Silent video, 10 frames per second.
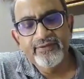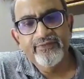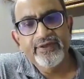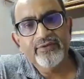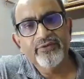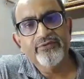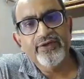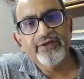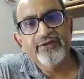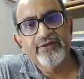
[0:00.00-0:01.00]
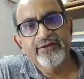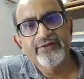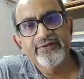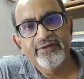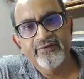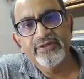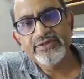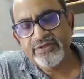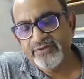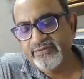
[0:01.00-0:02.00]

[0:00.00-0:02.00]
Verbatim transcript: varicose vein avulsion.